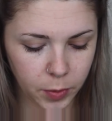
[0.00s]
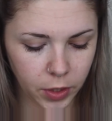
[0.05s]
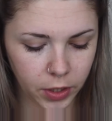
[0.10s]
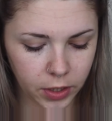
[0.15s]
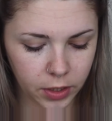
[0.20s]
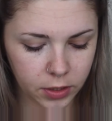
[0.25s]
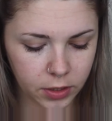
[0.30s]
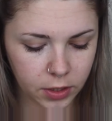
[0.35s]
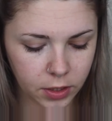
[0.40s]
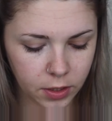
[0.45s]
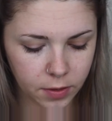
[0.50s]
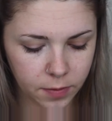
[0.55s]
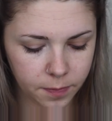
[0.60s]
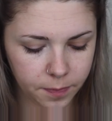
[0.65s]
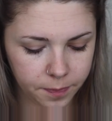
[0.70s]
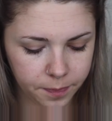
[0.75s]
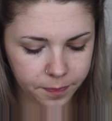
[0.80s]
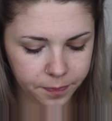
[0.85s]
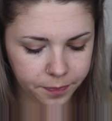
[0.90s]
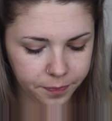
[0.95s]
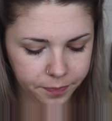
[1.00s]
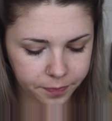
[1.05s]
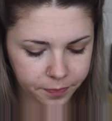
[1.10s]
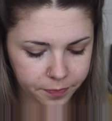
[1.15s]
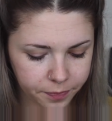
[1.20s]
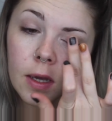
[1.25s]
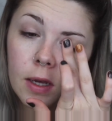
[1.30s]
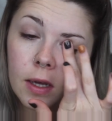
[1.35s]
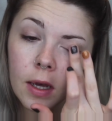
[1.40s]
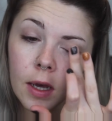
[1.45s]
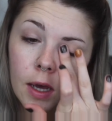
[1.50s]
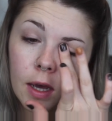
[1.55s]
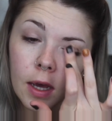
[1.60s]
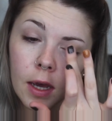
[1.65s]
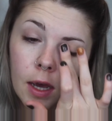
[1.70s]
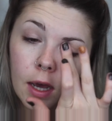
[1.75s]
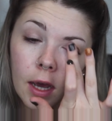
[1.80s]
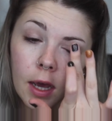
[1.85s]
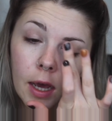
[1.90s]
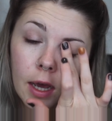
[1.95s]
product.
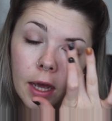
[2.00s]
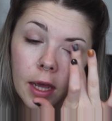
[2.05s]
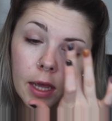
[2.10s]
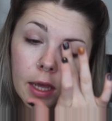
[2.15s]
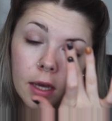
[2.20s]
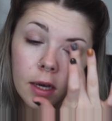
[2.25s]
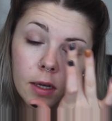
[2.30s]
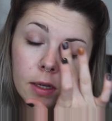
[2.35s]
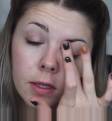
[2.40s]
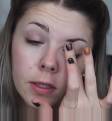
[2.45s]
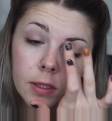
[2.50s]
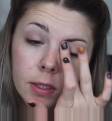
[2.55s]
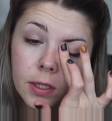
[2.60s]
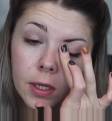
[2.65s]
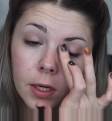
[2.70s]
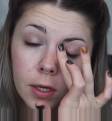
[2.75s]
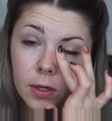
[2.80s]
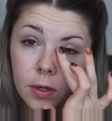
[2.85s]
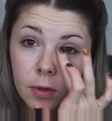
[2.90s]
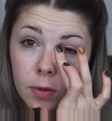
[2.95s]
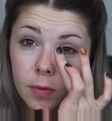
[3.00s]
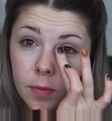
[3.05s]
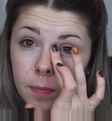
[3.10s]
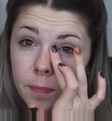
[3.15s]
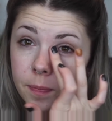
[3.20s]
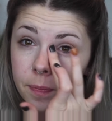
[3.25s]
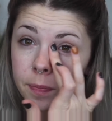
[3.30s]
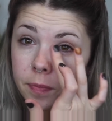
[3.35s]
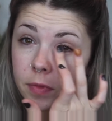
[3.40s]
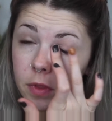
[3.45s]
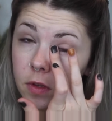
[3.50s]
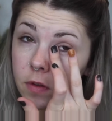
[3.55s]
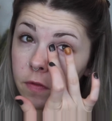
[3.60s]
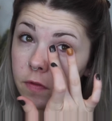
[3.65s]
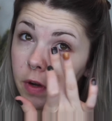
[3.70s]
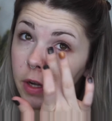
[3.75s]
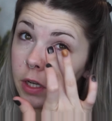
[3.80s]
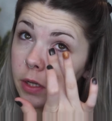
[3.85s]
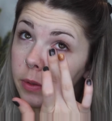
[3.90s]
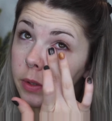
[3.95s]
I also
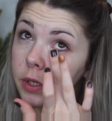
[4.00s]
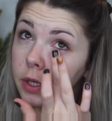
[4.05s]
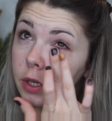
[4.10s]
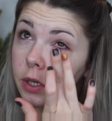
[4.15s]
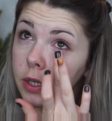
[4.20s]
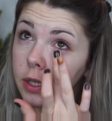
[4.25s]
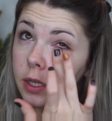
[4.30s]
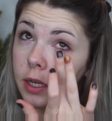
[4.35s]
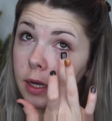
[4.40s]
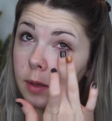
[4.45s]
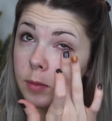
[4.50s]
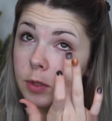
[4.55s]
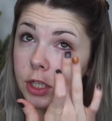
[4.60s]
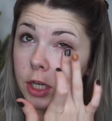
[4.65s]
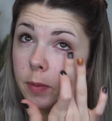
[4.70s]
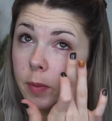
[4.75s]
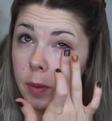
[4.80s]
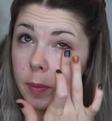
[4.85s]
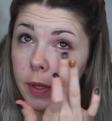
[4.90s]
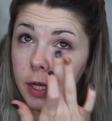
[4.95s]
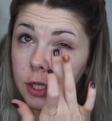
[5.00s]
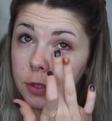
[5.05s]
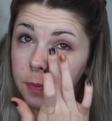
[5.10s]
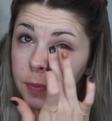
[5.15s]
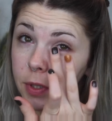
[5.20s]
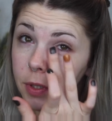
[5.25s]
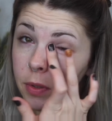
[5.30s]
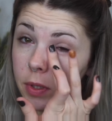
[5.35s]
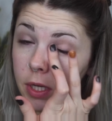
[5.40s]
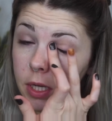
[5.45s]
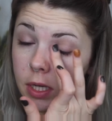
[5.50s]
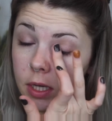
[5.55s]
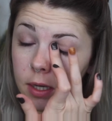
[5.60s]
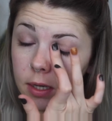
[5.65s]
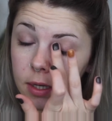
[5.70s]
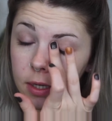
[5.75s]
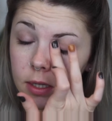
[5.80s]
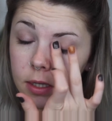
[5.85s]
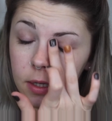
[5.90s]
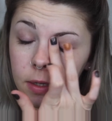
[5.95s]
follow a girl named Jamie Peach Beauty
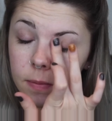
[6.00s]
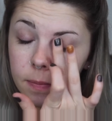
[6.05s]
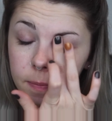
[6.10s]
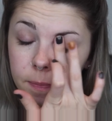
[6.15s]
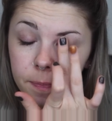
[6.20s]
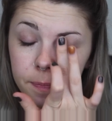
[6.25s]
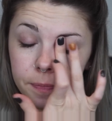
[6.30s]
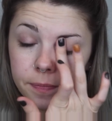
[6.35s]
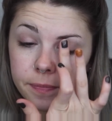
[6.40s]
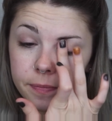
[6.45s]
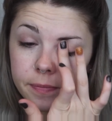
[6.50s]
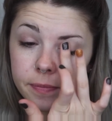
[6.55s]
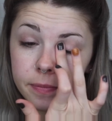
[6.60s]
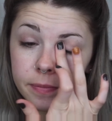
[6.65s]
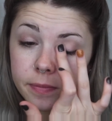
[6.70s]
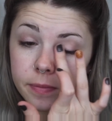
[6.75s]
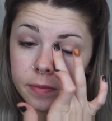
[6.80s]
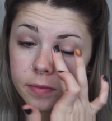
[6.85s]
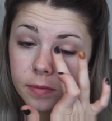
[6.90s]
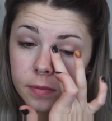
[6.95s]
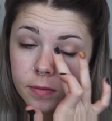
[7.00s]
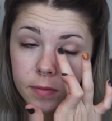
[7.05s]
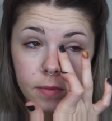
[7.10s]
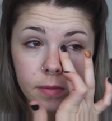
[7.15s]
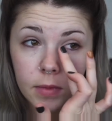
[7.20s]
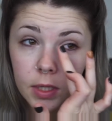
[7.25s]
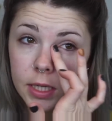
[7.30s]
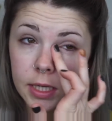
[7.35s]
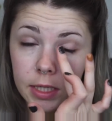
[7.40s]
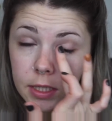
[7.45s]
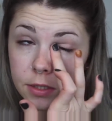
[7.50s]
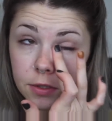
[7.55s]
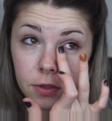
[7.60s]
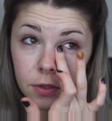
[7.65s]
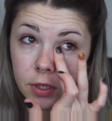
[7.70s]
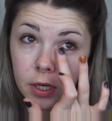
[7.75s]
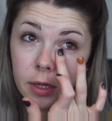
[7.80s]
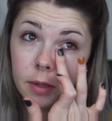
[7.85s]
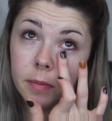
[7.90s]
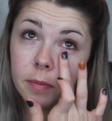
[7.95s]
on
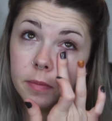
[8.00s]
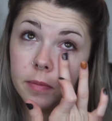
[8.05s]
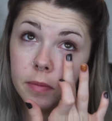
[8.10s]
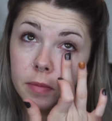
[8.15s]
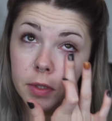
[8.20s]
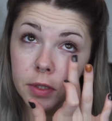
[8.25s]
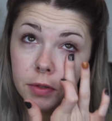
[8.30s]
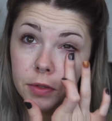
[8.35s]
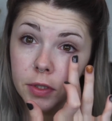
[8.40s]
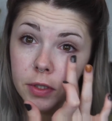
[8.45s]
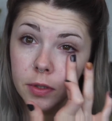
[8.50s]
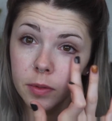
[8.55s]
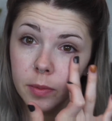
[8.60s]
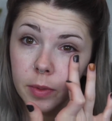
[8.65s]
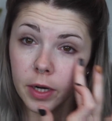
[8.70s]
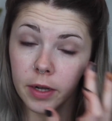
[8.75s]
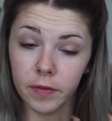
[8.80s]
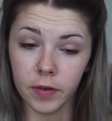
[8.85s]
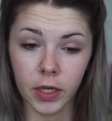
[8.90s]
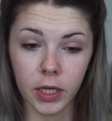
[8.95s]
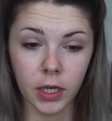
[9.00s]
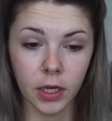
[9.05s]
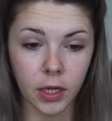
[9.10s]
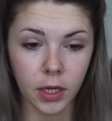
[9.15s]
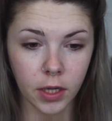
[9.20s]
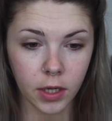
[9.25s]
Instagram, YouTube, whatever.